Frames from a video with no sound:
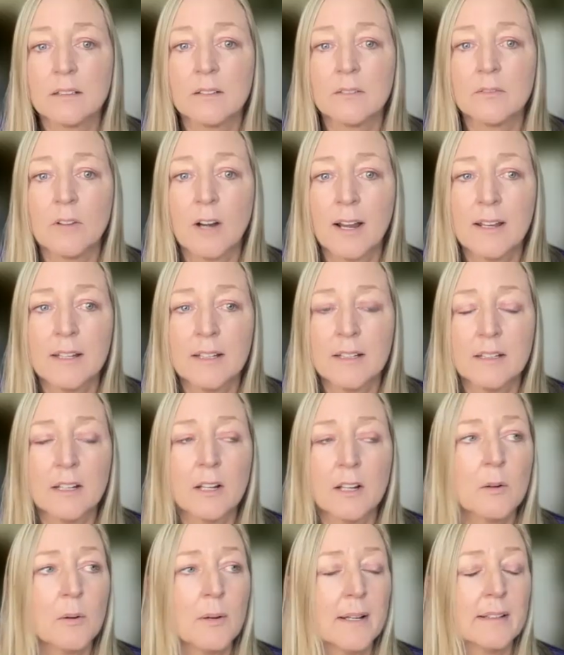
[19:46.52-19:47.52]
Right.
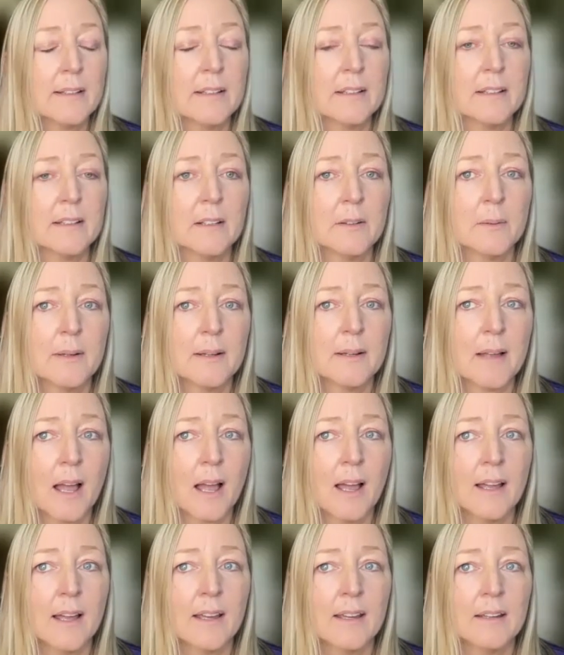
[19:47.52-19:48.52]
No,
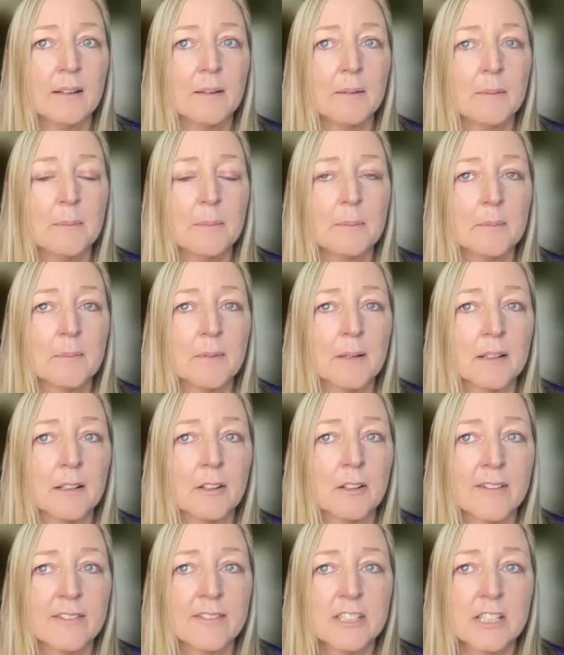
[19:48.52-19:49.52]
I
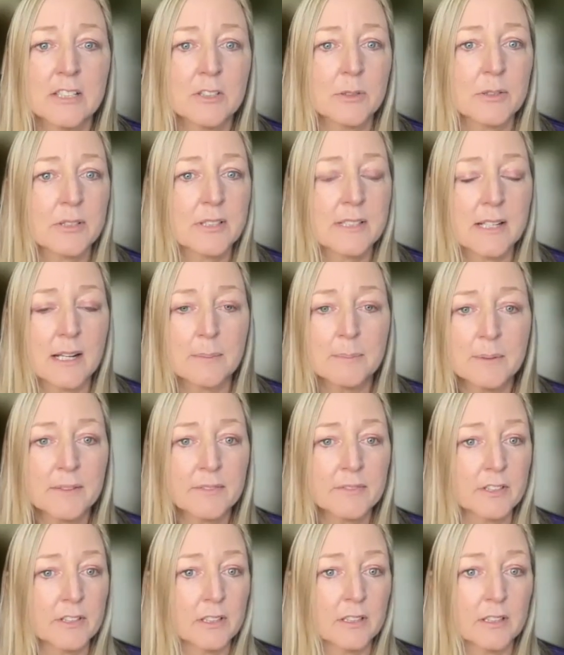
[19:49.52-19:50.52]
gravitate towards the
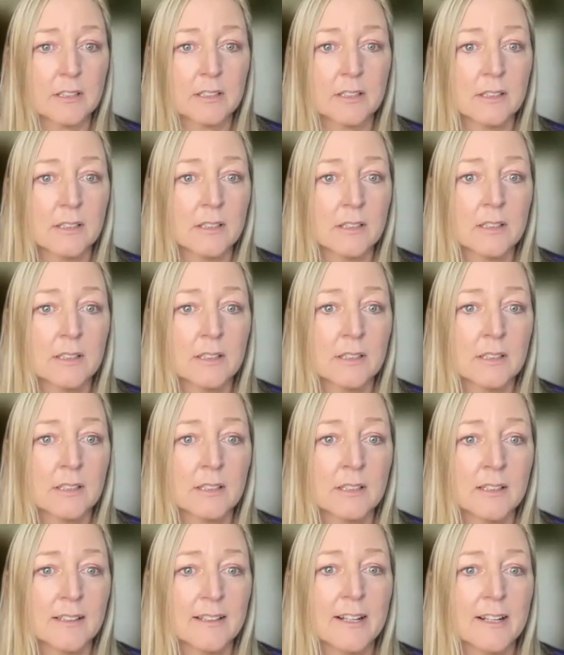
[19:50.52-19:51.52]
uplifter.
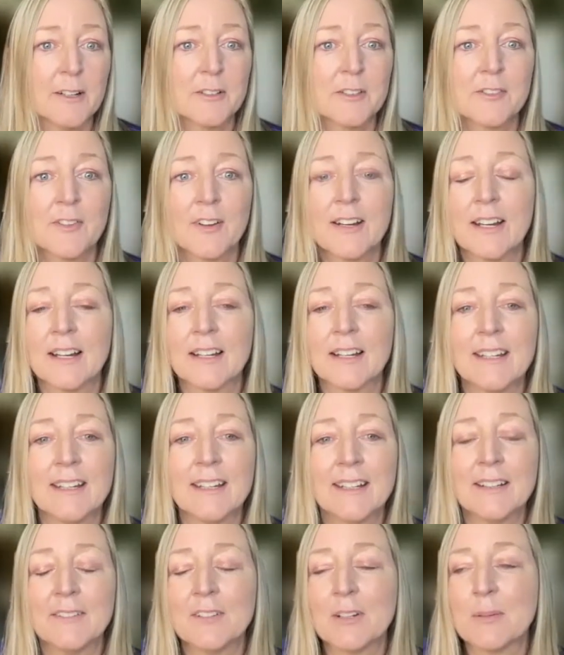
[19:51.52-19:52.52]
It's funny, I
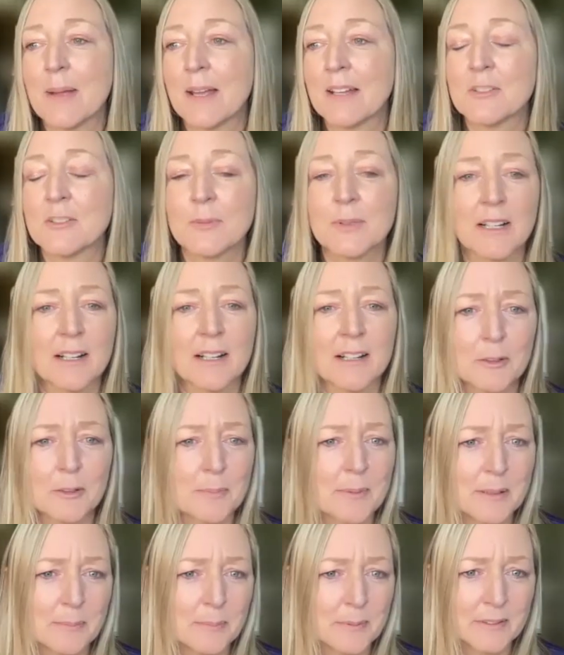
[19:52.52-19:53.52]
can't even imagine what other
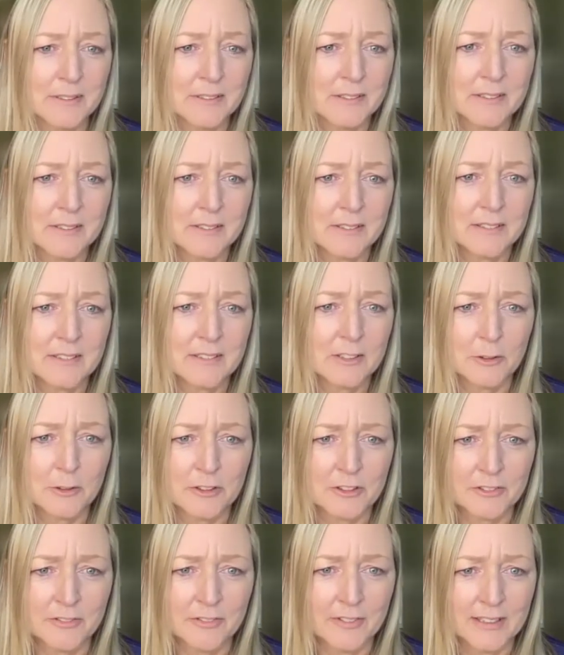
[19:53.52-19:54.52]
people's
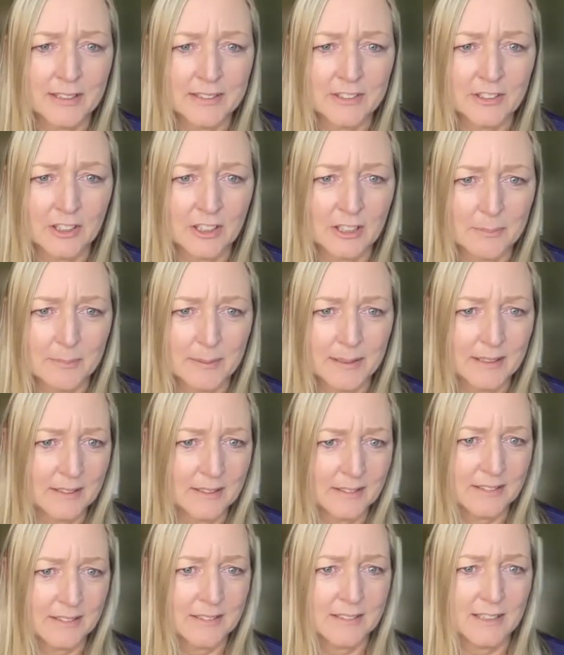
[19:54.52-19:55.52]
social feeds are
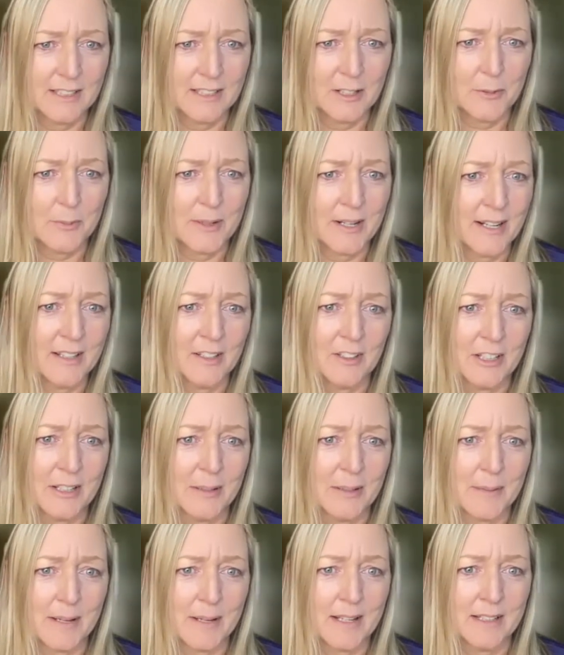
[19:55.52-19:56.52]
because, when I look
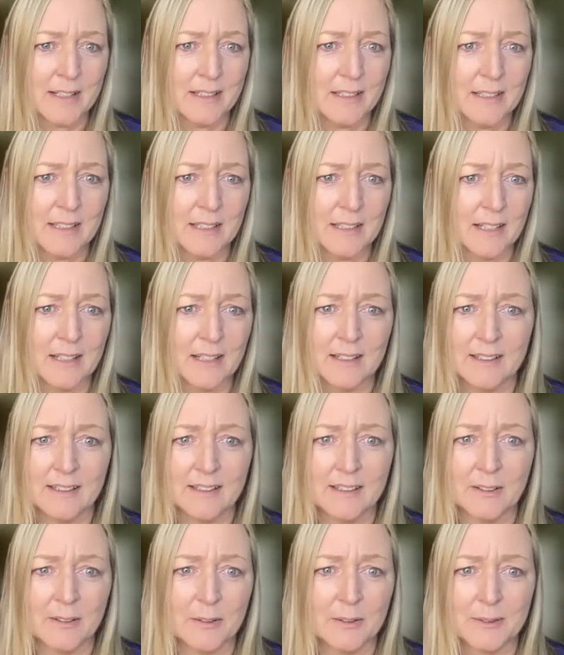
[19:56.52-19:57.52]
at mine,
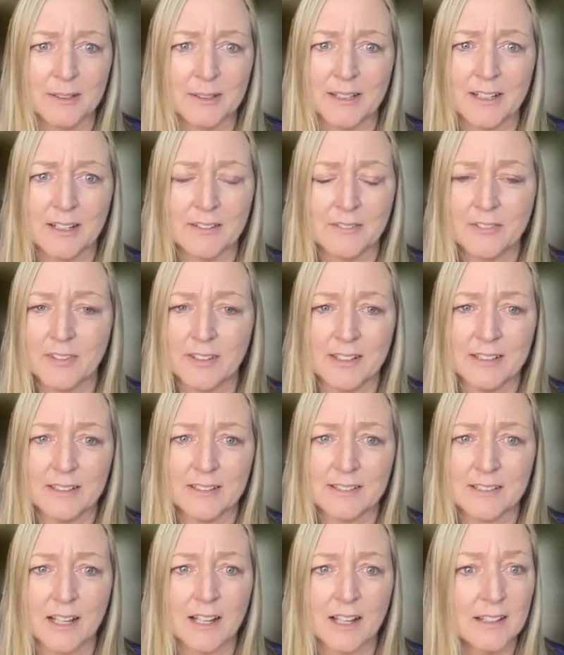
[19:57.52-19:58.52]
I only have
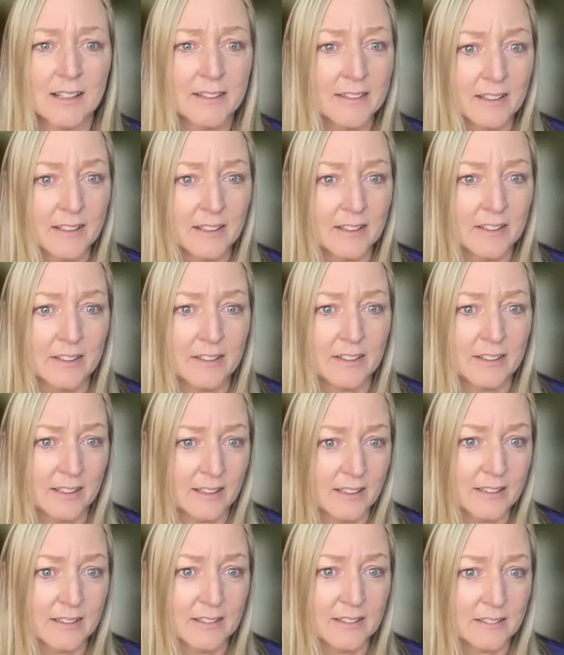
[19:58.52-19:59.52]
things on there
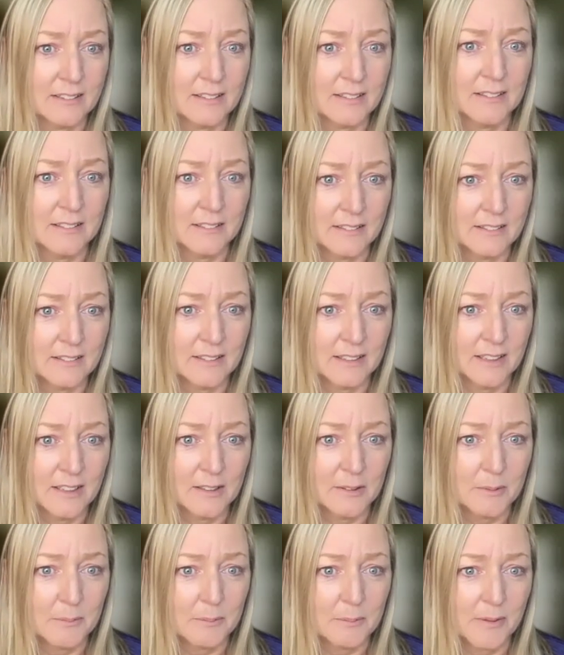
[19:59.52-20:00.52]
that,
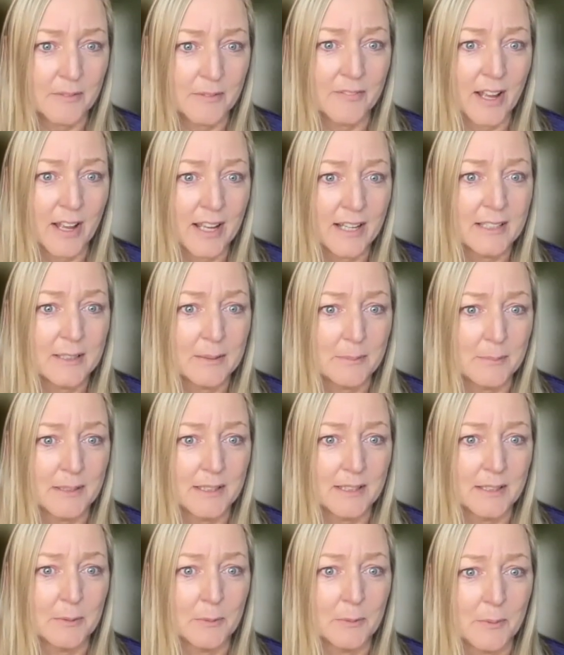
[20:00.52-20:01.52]
provide
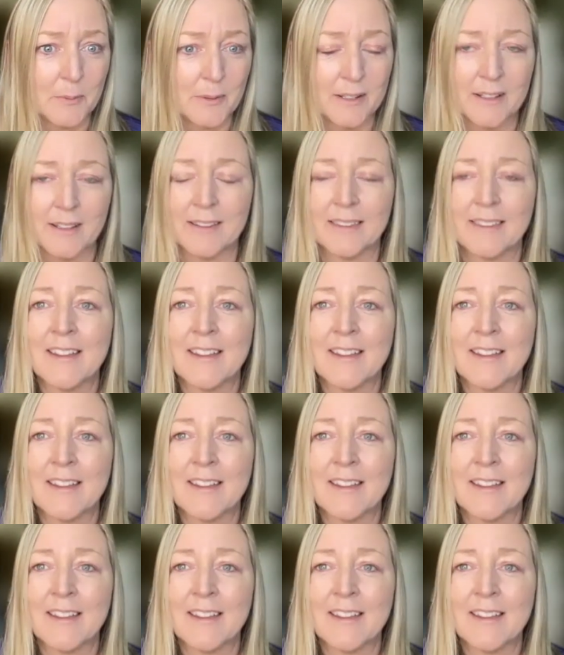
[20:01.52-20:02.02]
me with